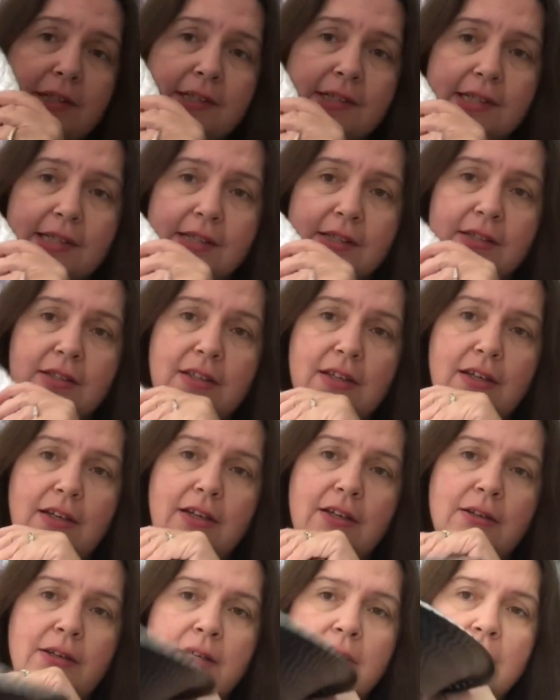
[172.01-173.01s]
This is,
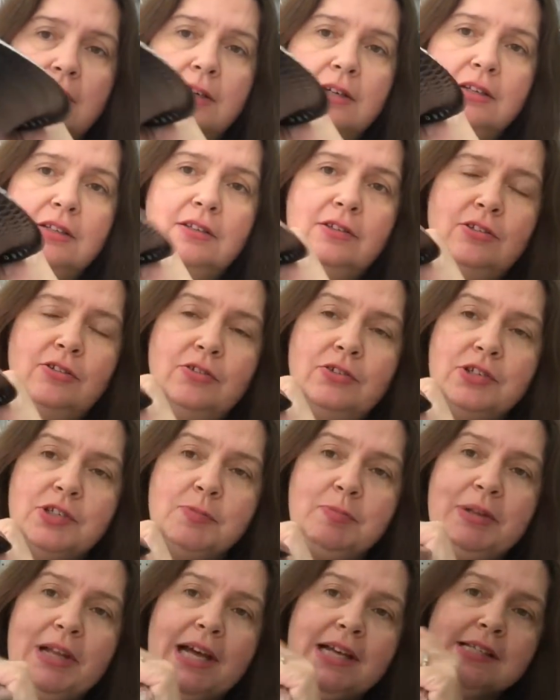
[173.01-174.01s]
uh, you know,
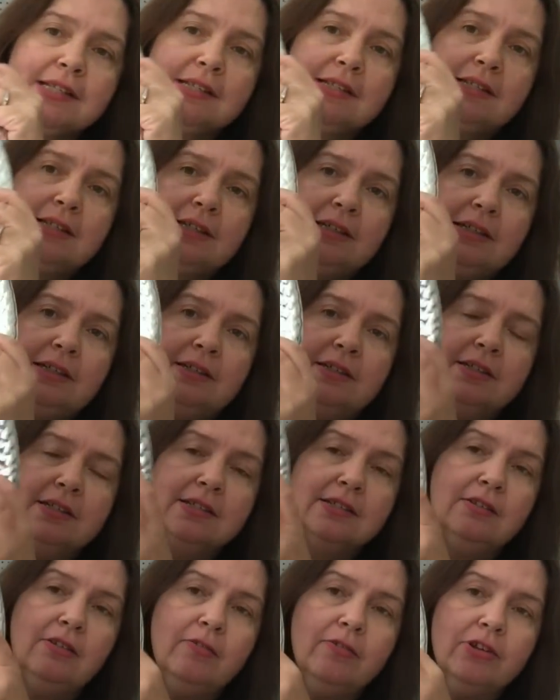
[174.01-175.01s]
those plastic
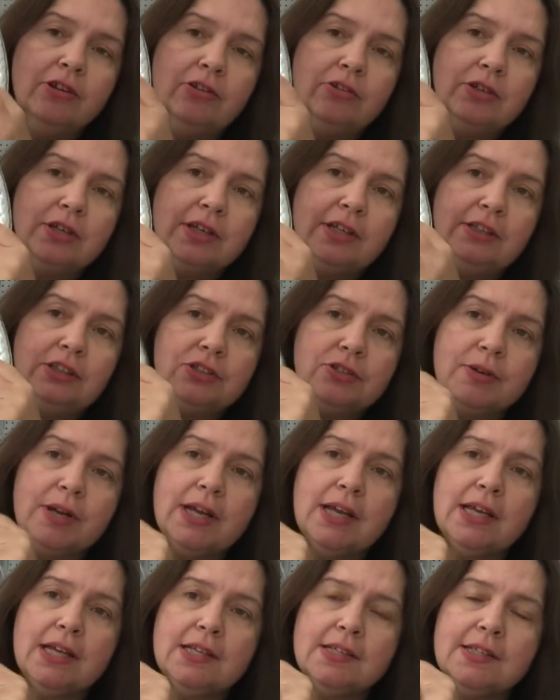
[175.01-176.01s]
silver looking
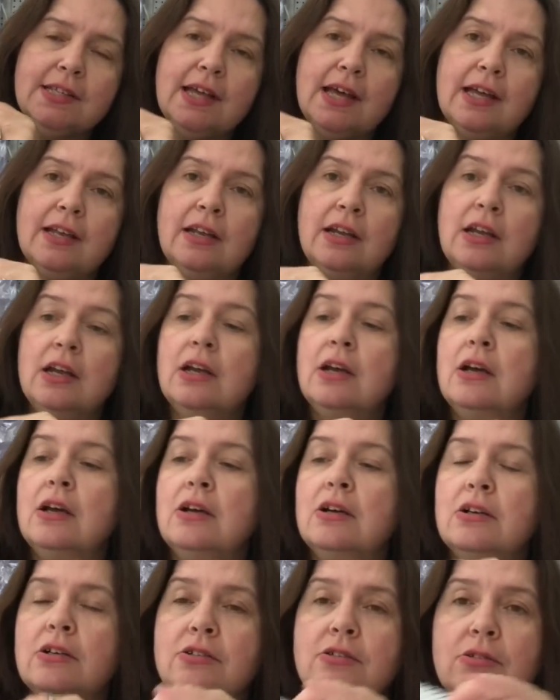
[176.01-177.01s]
trays that
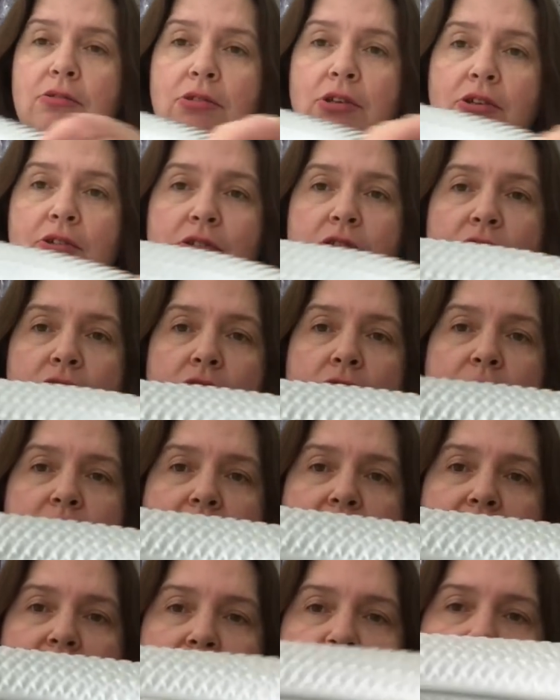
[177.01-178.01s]
you could
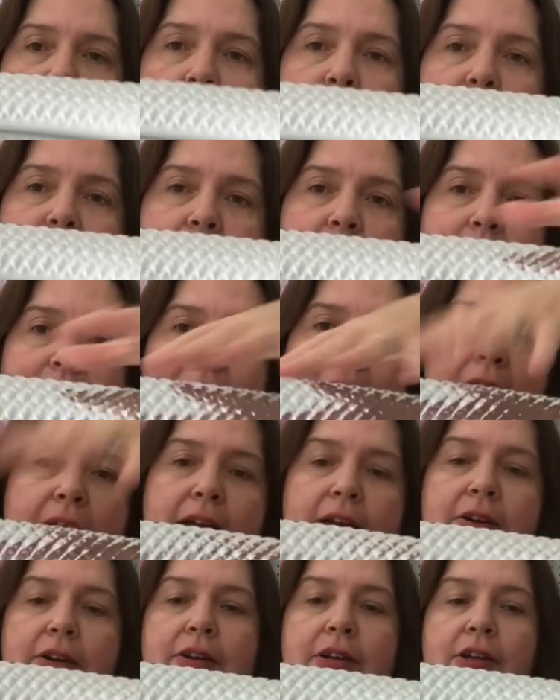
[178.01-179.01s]
use as a serving
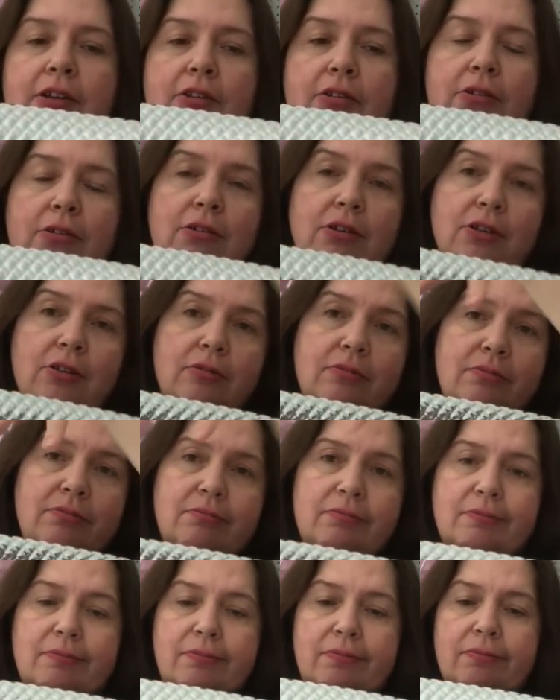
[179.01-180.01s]
platter. You know, you could
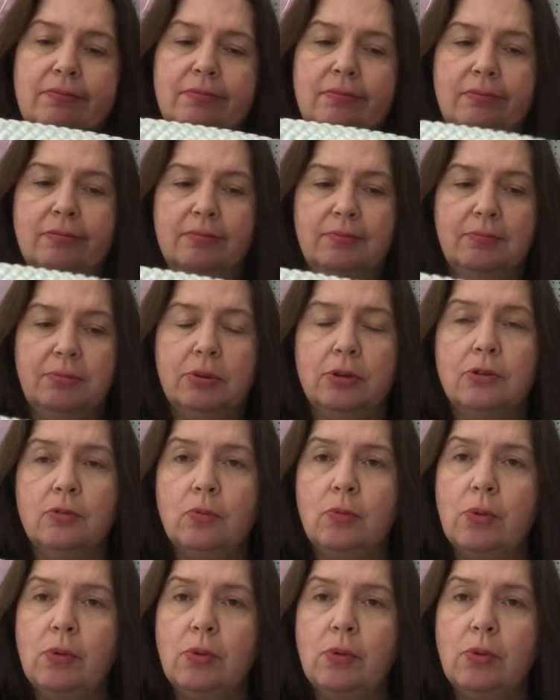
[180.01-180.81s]
put